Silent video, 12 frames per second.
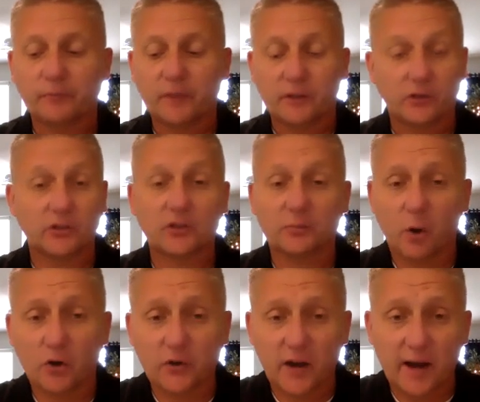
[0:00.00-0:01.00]
just a
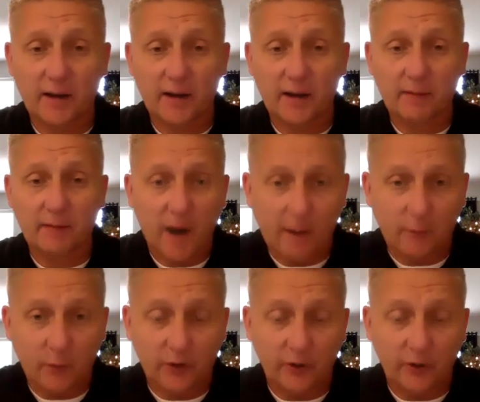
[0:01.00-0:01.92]
small-time operator.